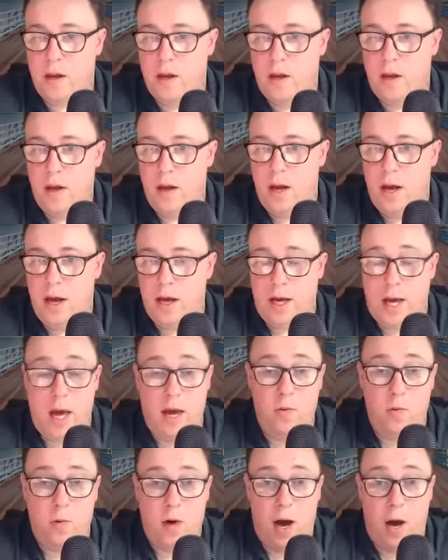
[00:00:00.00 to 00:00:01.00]
Again,
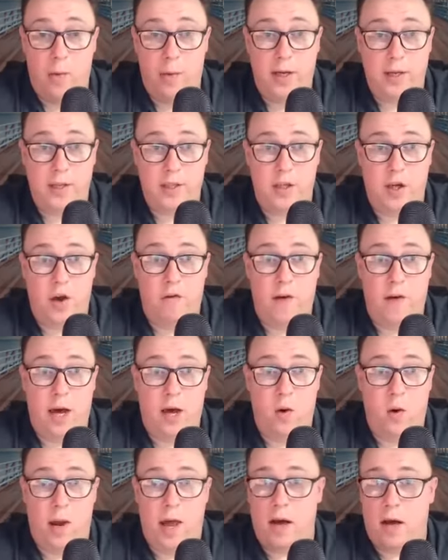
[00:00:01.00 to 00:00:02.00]
why we survey
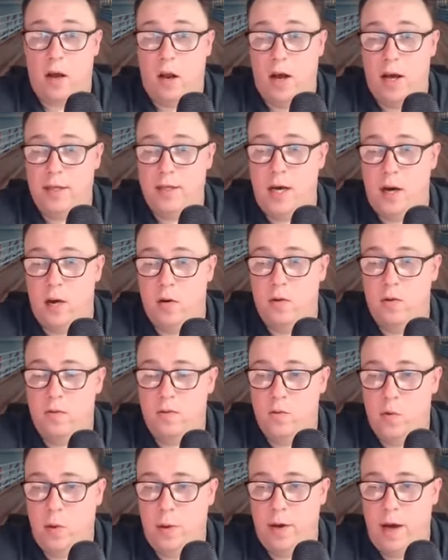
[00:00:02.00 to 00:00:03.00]
all our clientele.
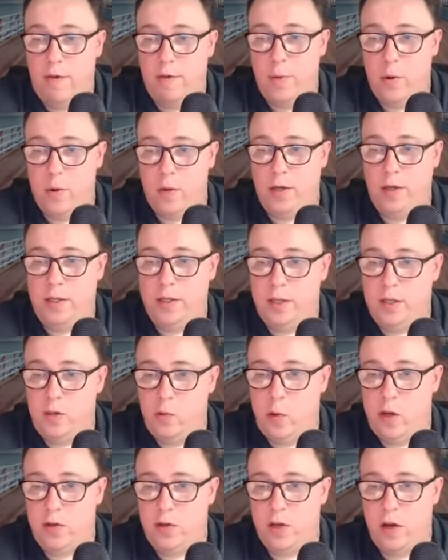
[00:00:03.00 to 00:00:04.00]
We have a booking system, we
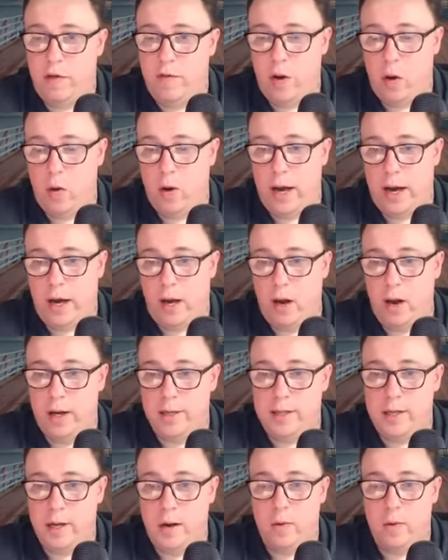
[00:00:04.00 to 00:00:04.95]
survey all our clientele.